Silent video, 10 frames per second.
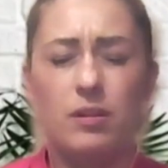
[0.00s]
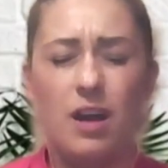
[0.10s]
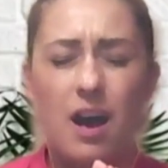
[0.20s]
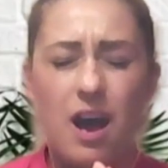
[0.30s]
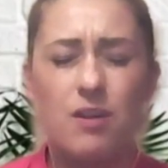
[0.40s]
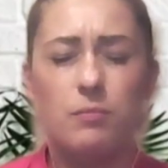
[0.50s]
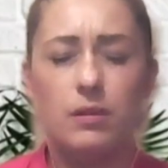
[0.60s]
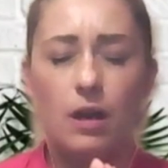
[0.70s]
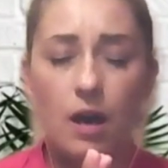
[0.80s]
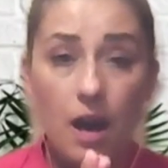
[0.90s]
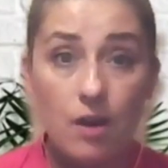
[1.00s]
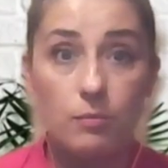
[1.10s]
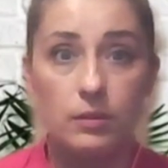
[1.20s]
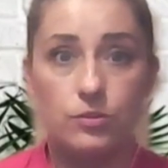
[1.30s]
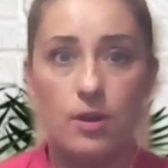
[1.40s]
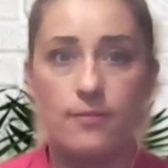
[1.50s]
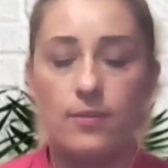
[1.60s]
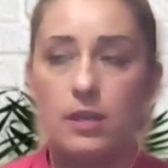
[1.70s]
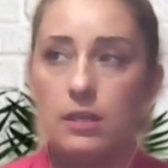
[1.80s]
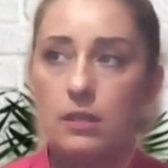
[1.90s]
horrible, horrible
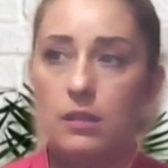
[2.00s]
traffic,